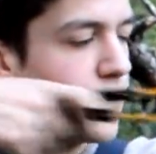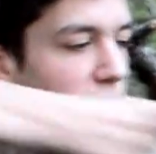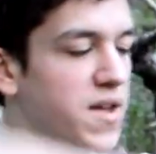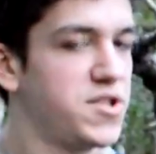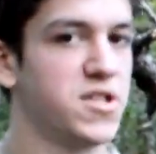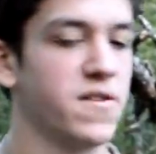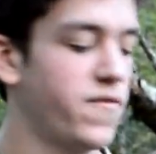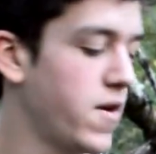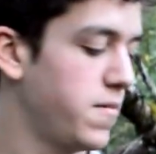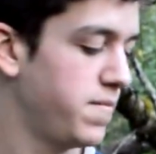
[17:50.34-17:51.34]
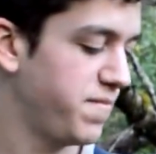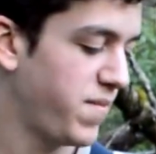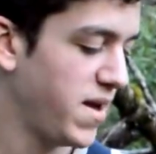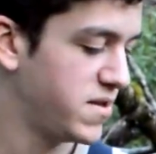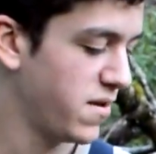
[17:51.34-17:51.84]
It's just a fun
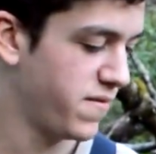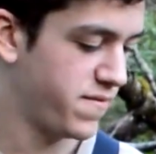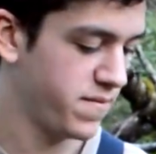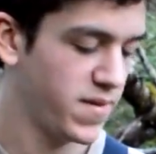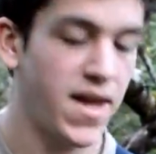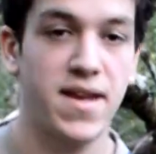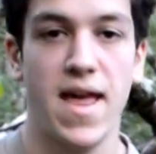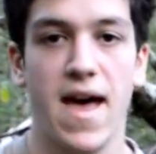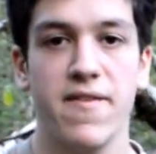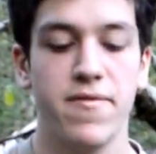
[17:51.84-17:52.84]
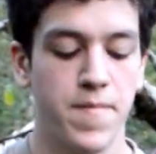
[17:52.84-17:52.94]
piece of kit to have,